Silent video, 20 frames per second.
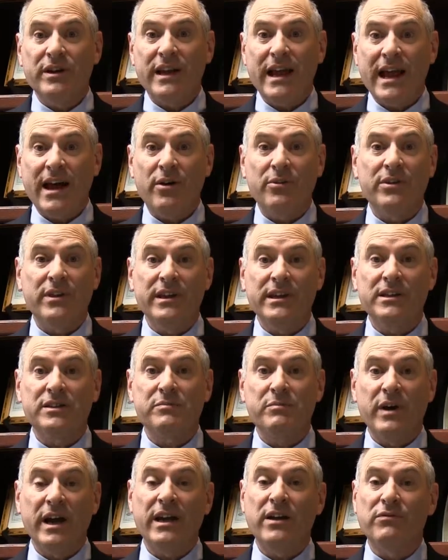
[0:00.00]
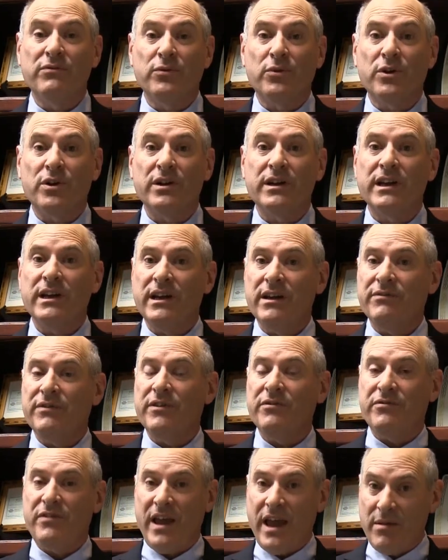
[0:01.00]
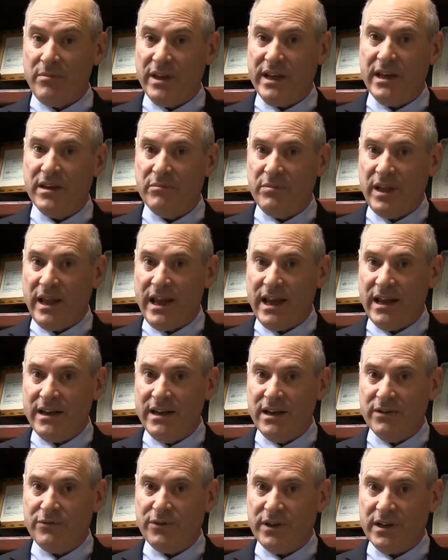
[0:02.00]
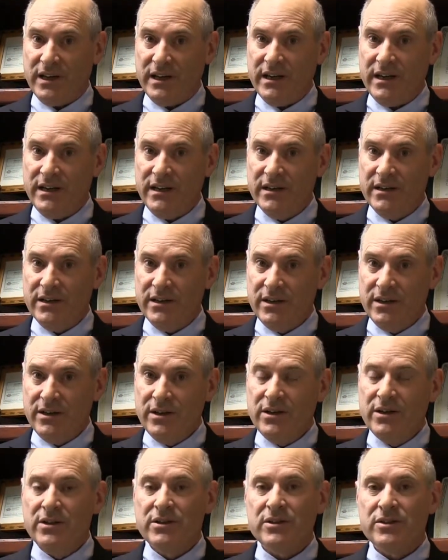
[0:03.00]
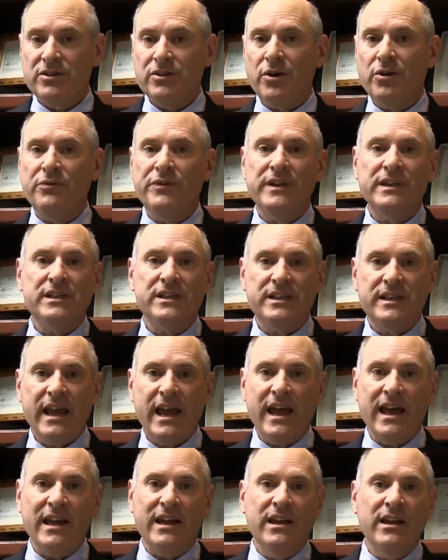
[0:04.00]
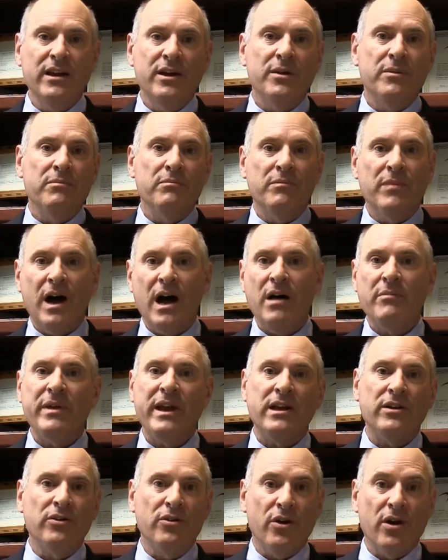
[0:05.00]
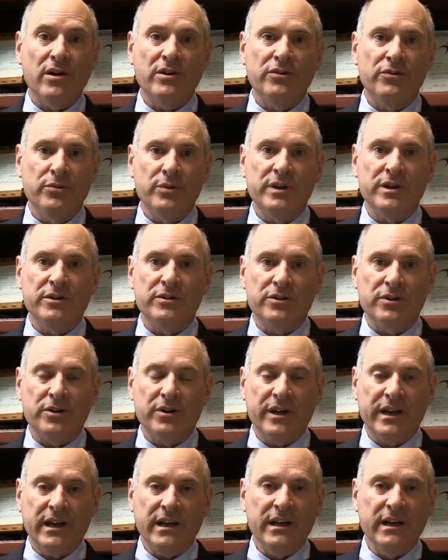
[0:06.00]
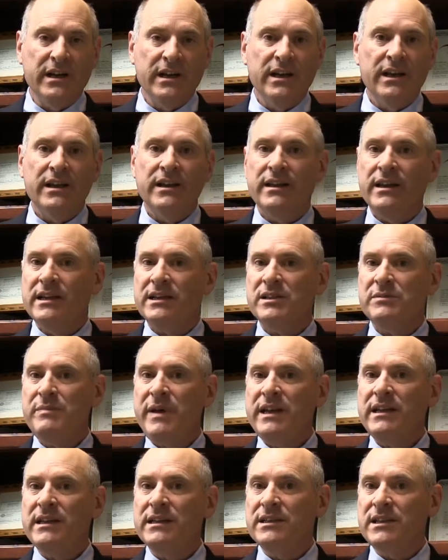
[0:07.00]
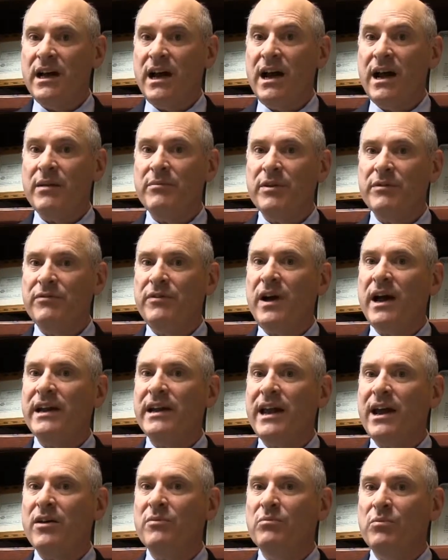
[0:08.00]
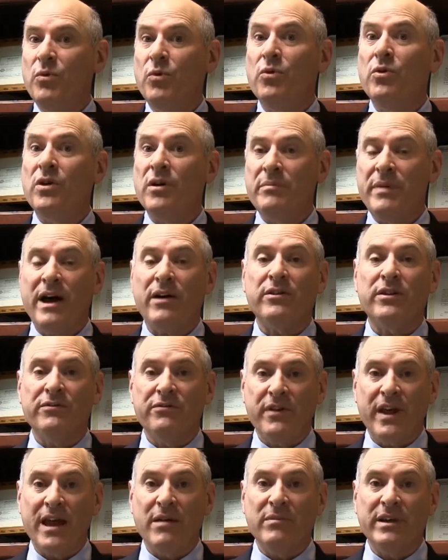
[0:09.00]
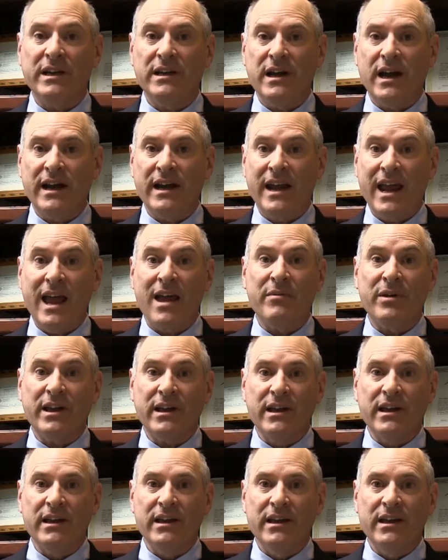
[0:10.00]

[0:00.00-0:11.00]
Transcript: at how things might have worked if the family had planned differently. So if instead Mom had gone to an attorney that spent the time to find out more about the family dynamic